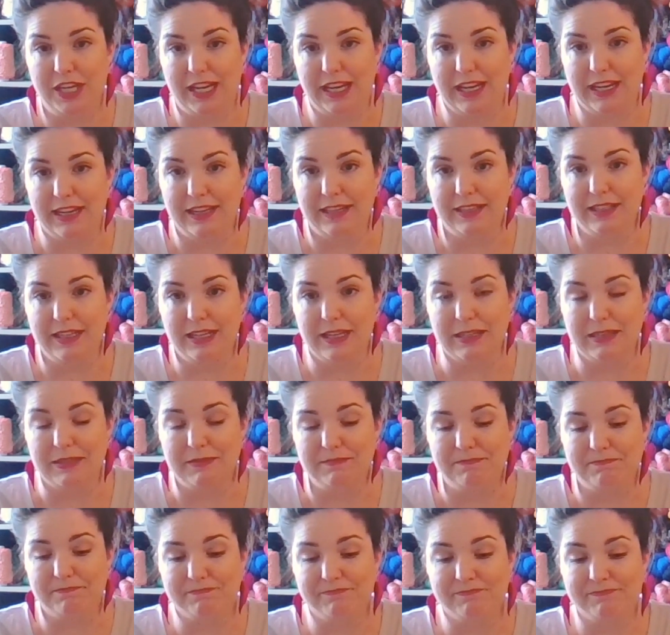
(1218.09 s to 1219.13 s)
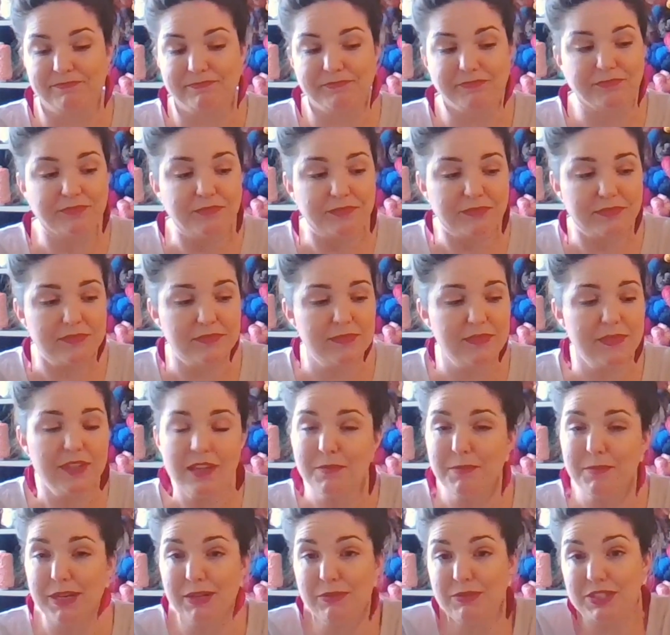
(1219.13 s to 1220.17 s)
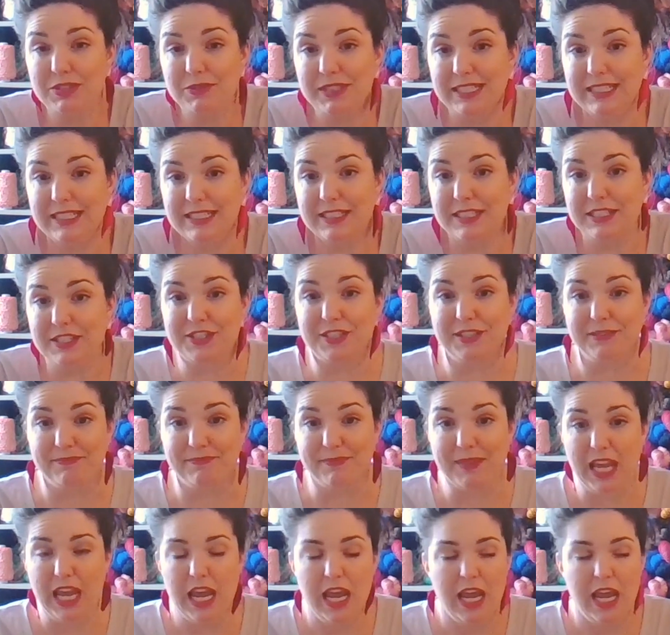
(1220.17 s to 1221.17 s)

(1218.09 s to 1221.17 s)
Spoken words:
and but it was the right decision.